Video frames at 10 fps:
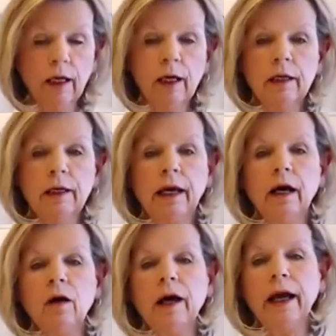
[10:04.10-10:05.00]

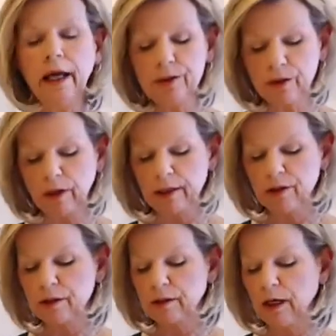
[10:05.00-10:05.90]
Now, eggs are, I
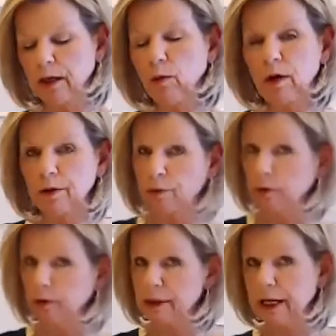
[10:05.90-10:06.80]
just kind of want to
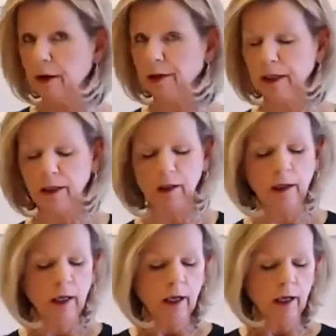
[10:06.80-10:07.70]
throw this out
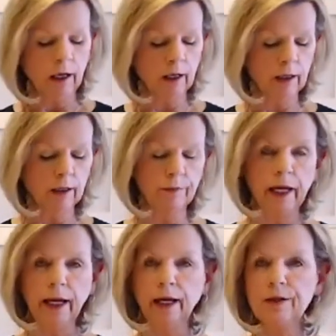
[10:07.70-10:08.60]
here.
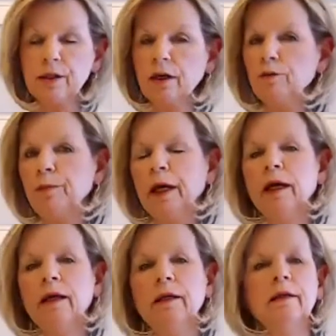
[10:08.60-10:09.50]
Eggs have
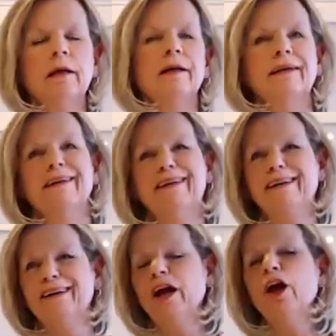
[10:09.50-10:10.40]
been
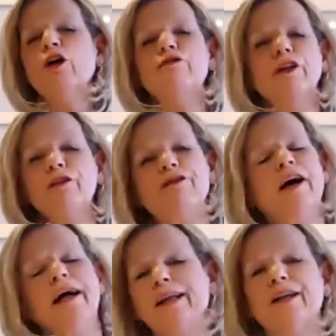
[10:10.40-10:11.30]

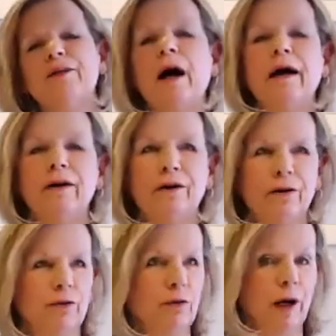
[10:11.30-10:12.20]
vilified and admired
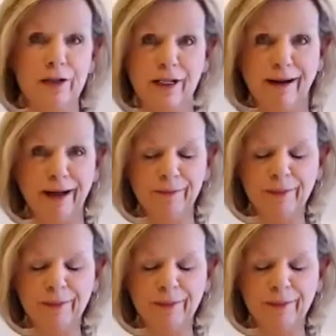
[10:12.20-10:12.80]
throughout time.